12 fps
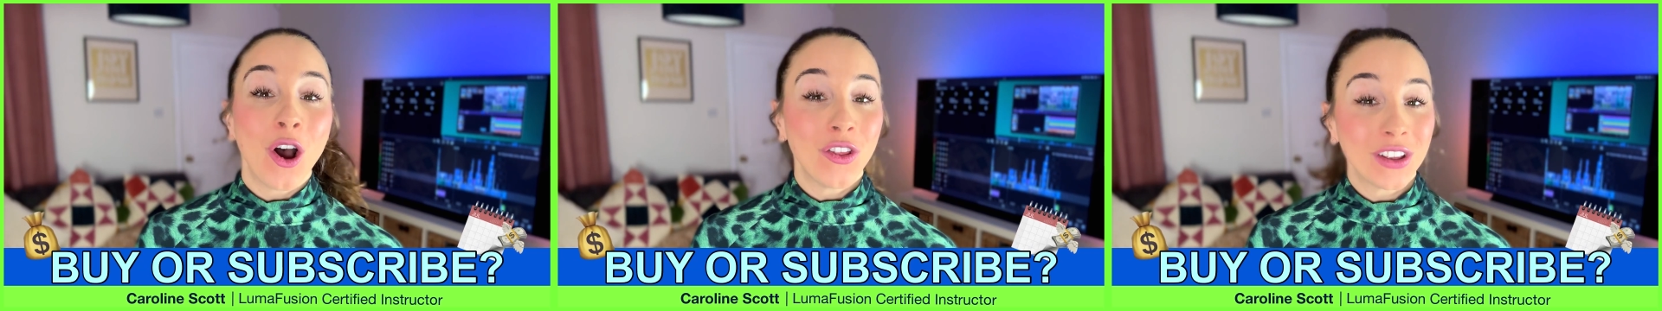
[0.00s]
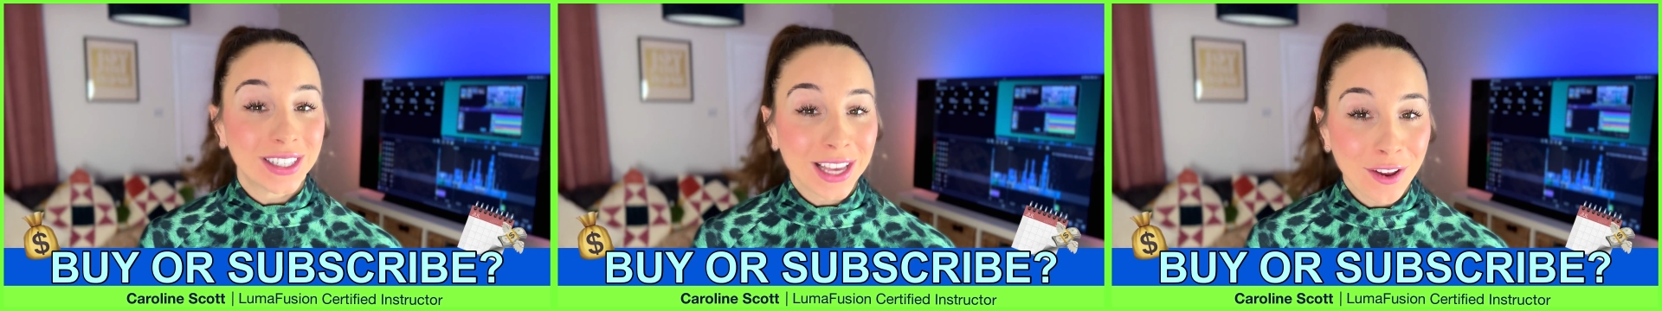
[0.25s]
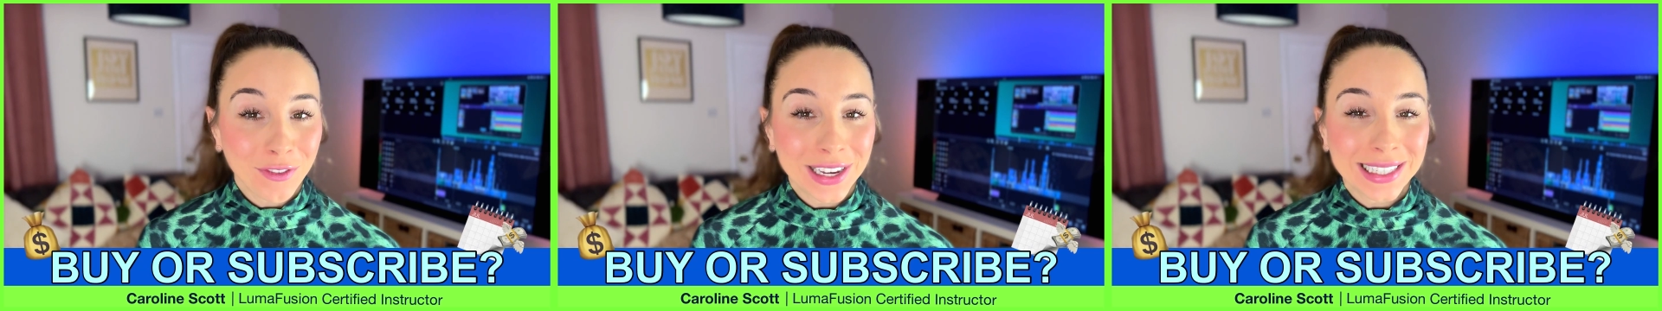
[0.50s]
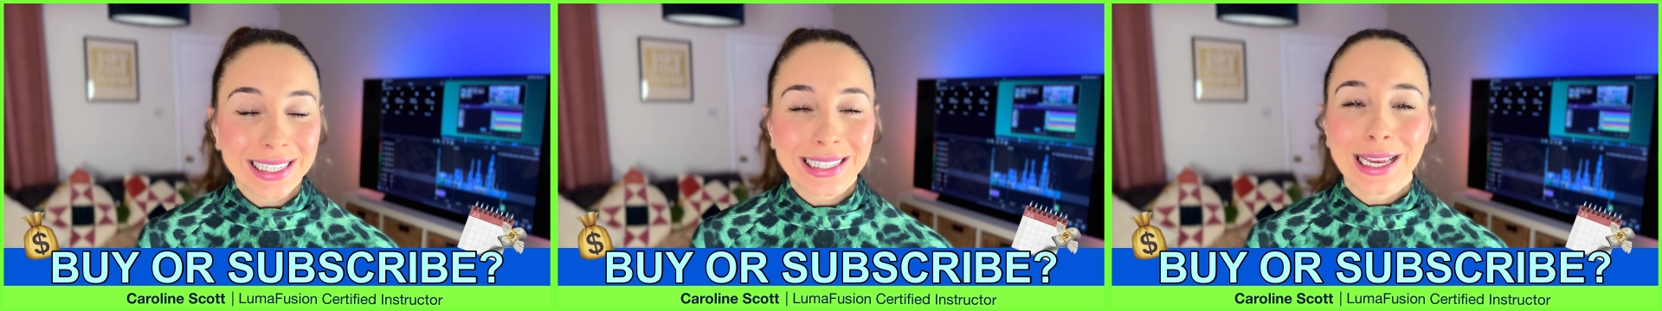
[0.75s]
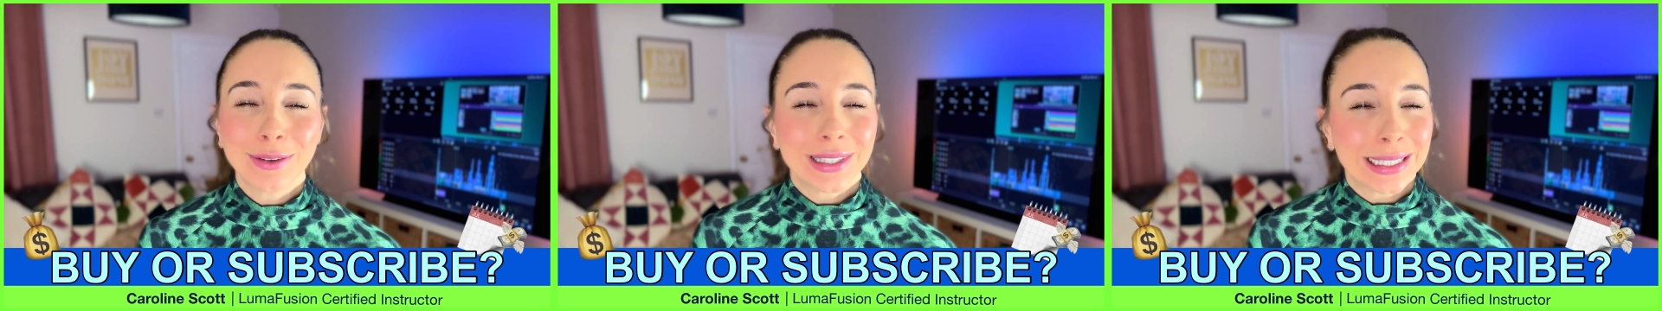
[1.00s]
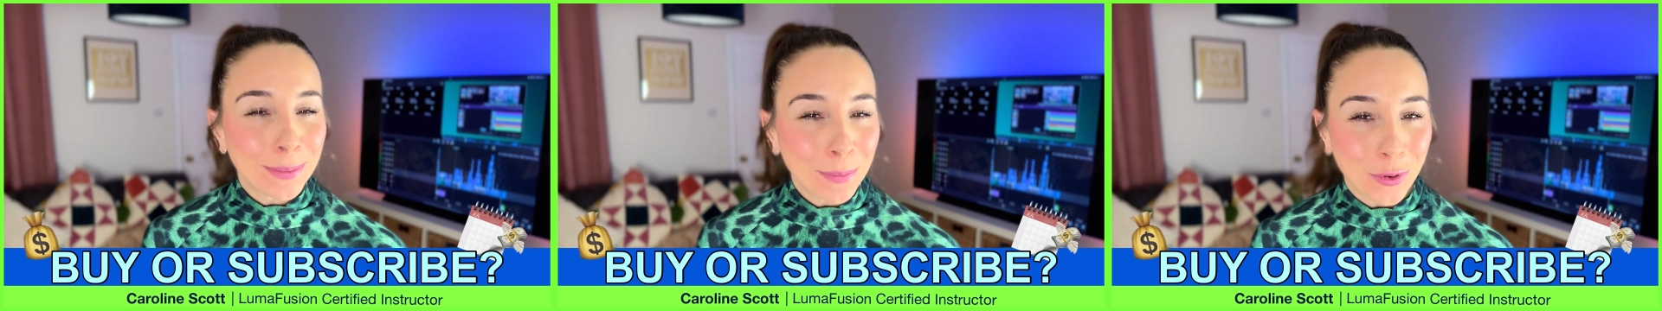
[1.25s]
On the surface, sounds
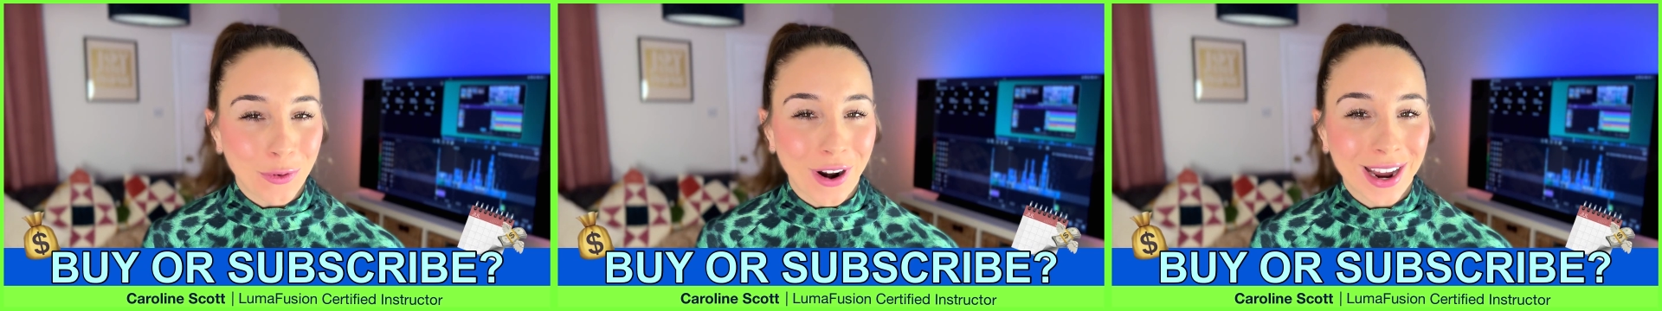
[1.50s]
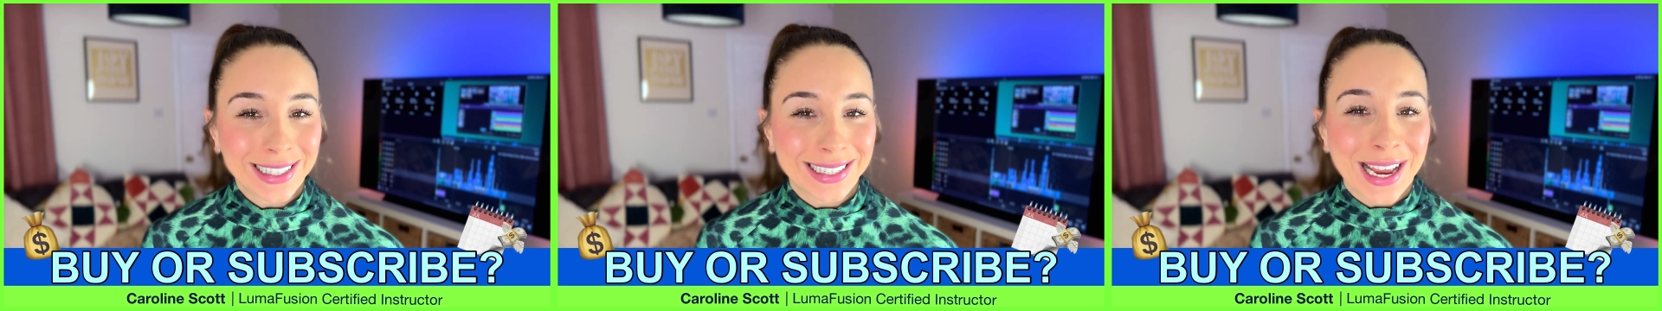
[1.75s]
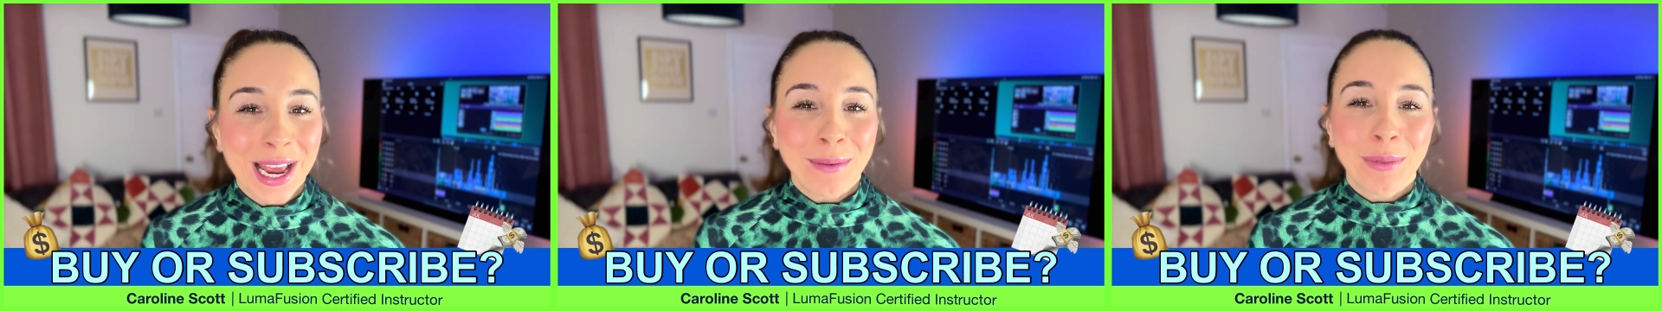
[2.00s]
simple, right?